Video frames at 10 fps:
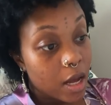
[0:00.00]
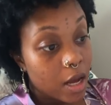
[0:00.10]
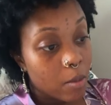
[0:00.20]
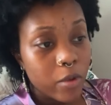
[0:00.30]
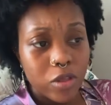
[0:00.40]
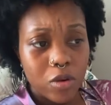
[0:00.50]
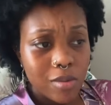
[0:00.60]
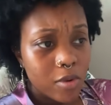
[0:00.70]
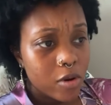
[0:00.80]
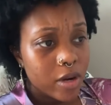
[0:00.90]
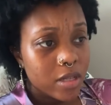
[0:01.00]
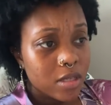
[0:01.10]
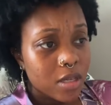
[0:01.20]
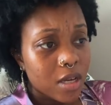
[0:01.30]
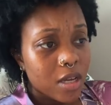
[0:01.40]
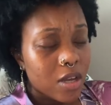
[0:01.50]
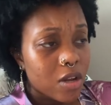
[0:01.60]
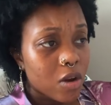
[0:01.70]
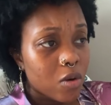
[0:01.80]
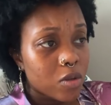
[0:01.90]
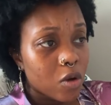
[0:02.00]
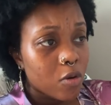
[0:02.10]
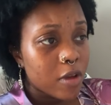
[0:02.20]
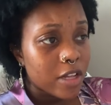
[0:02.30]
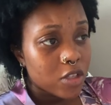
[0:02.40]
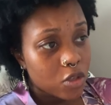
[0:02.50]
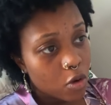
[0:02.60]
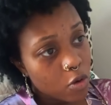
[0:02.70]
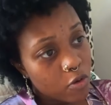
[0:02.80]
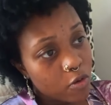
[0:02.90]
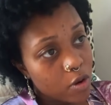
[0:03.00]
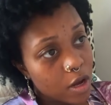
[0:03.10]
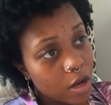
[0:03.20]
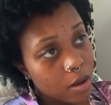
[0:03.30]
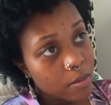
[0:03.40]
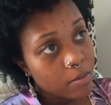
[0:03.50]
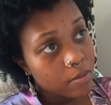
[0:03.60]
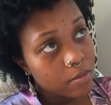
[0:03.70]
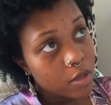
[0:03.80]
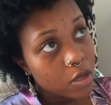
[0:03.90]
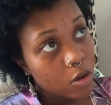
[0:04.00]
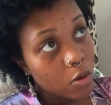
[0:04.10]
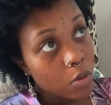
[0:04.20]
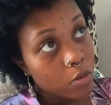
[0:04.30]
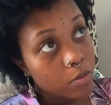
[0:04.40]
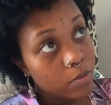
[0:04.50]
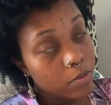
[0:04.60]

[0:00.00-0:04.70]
um with newborns you know don't get so um you know